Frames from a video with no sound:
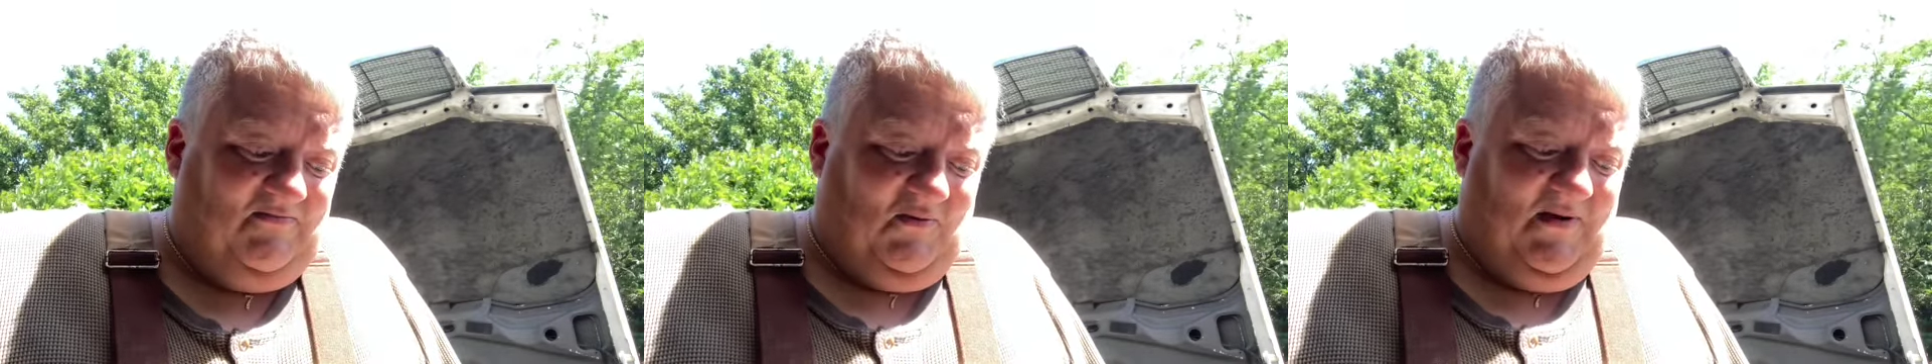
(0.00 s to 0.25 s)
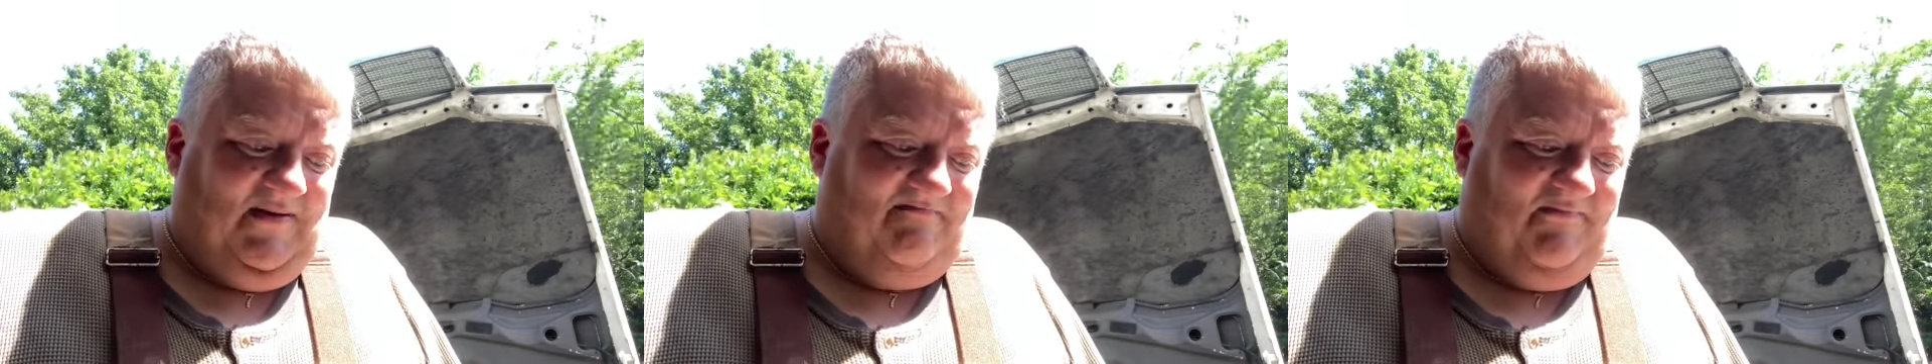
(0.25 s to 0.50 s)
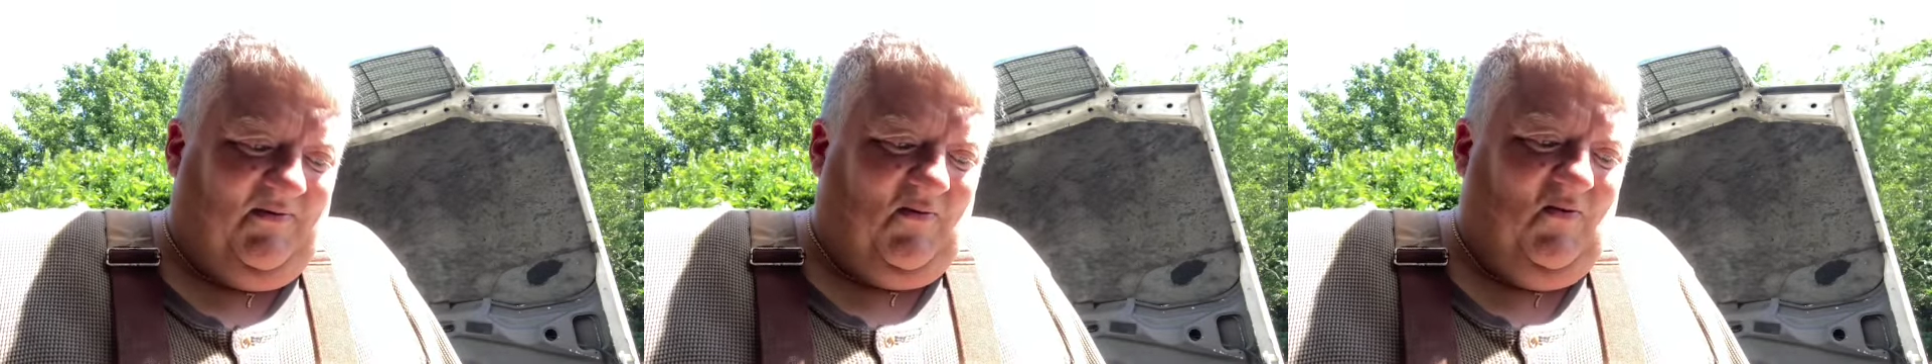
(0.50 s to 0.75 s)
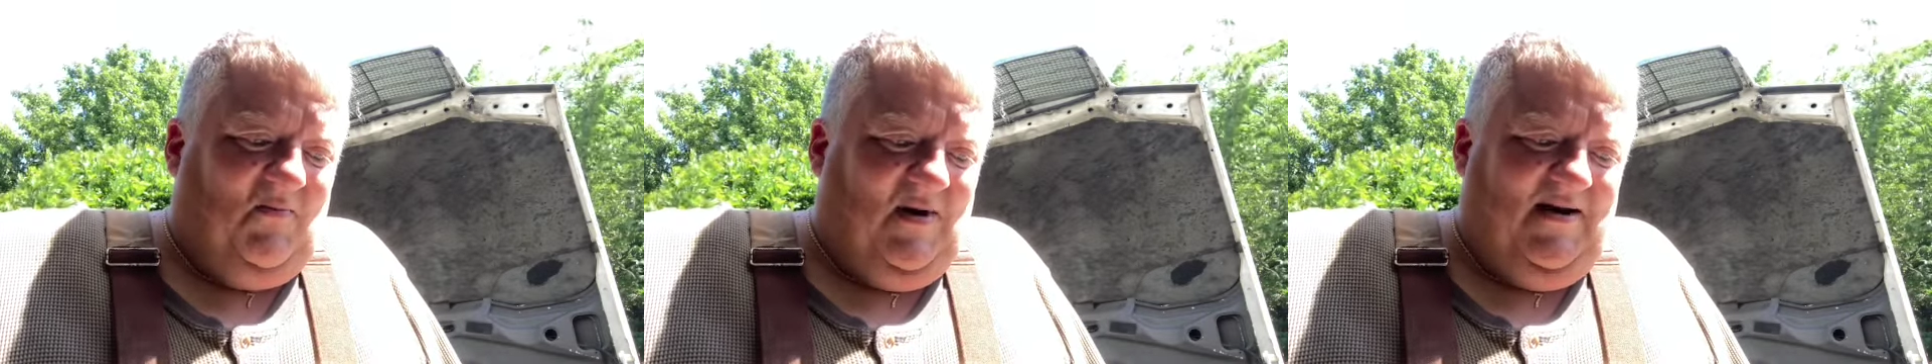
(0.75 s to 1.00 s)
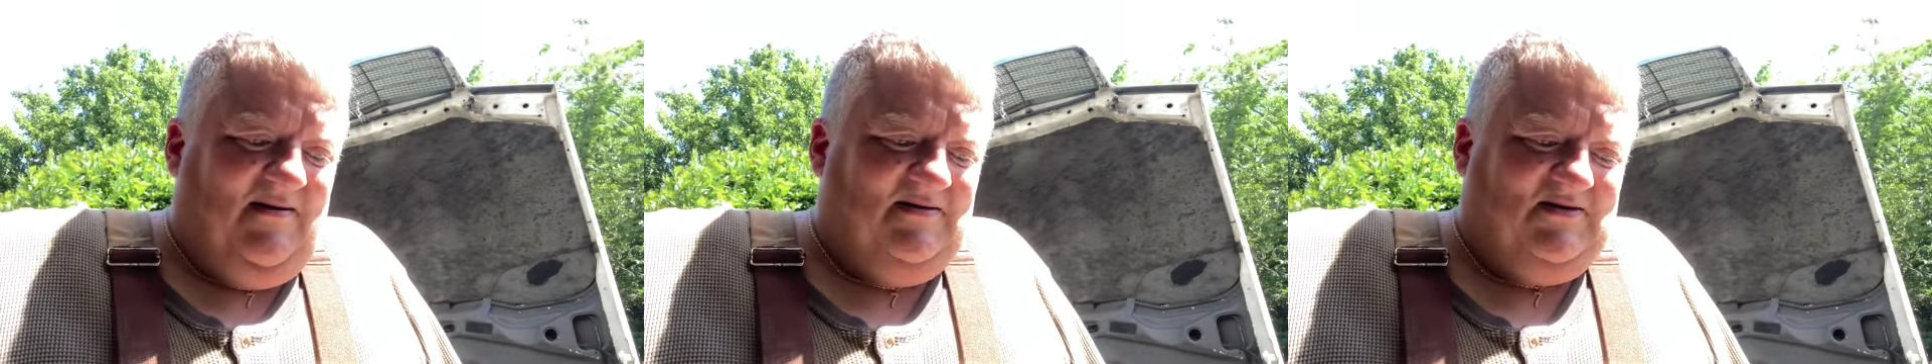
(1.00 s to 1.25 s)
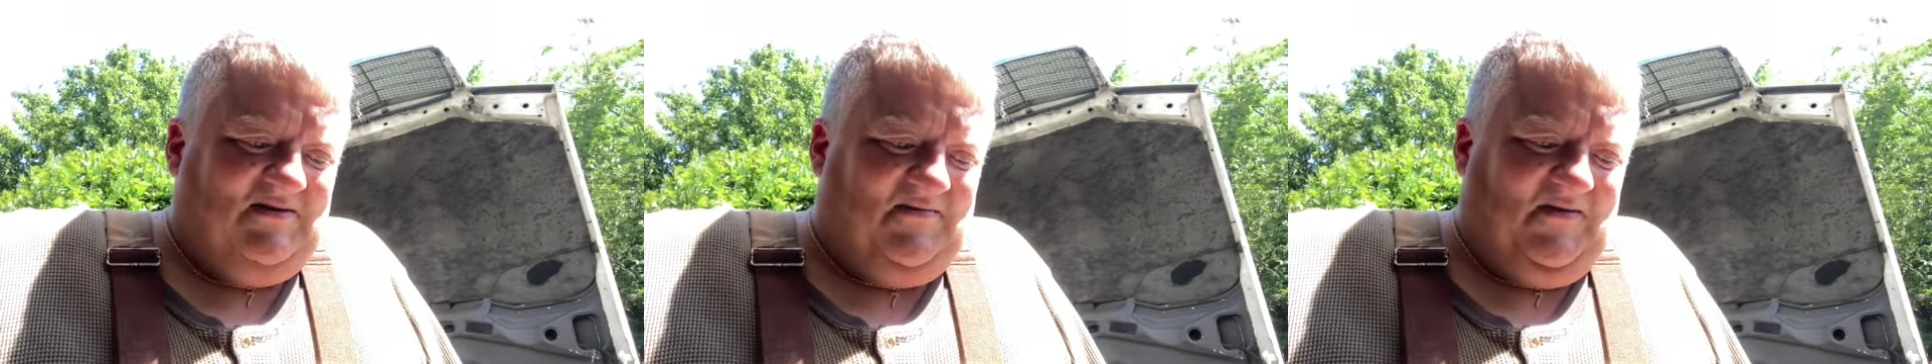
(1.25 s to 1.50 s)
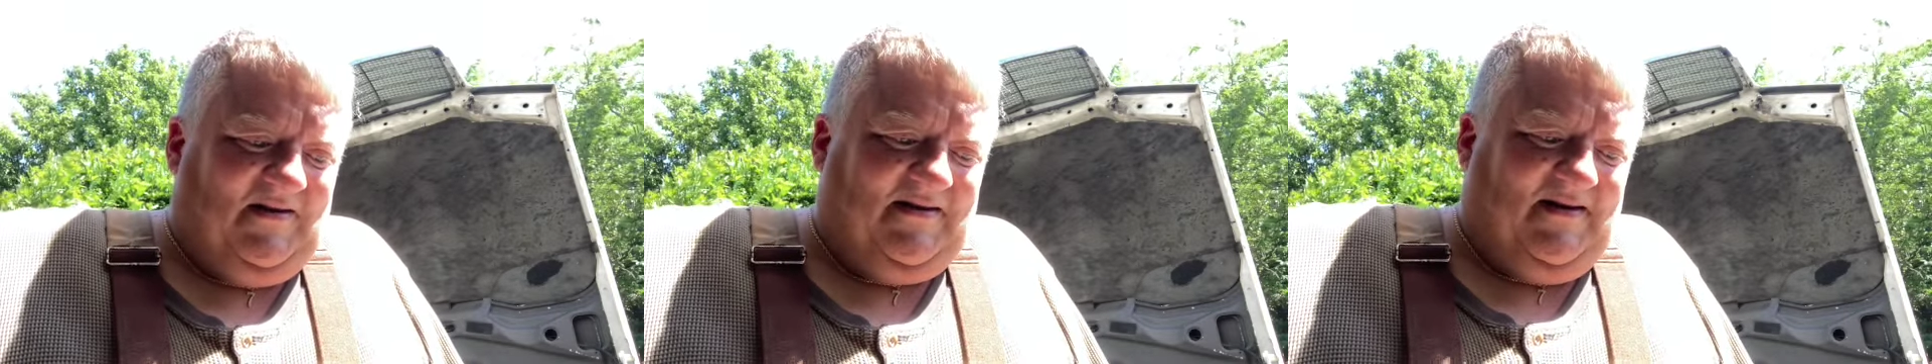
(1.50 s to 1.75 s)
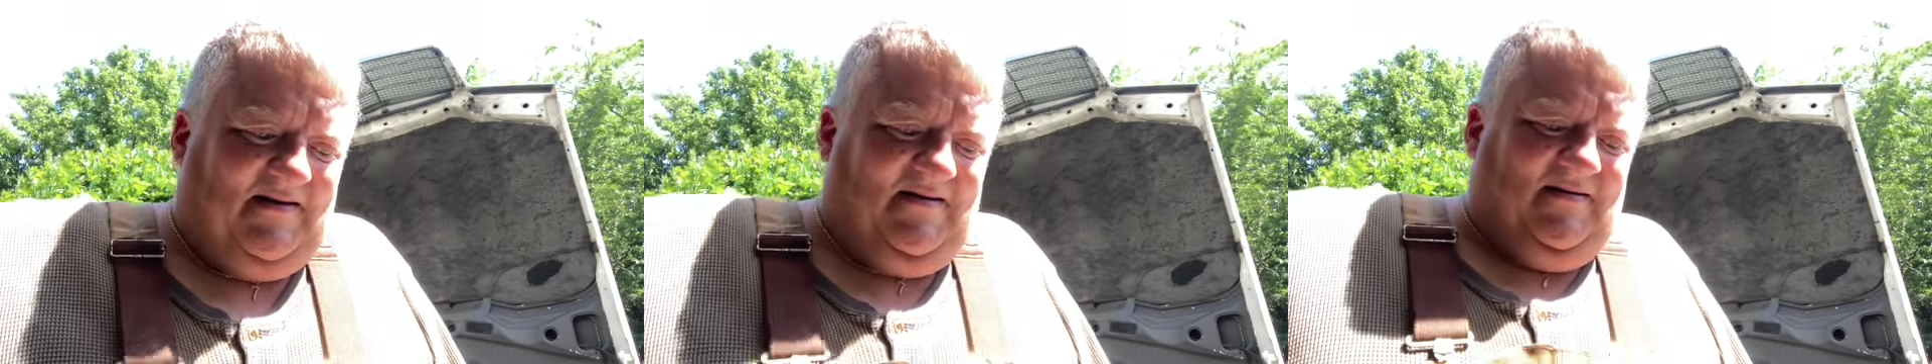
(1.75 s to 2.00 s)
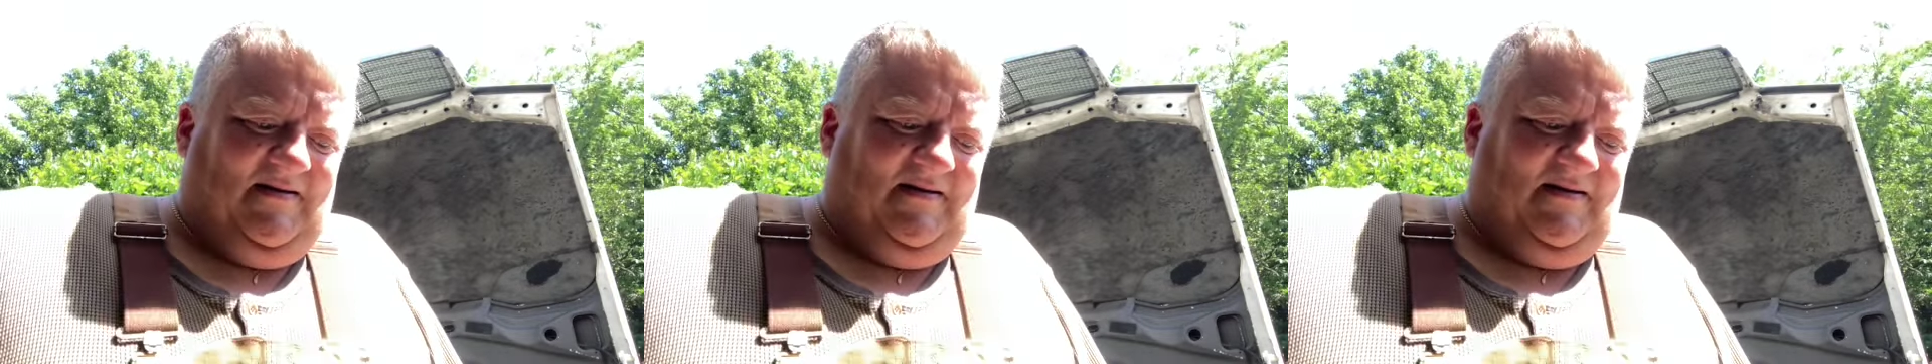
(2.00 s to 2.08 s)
run through mud and stuff like that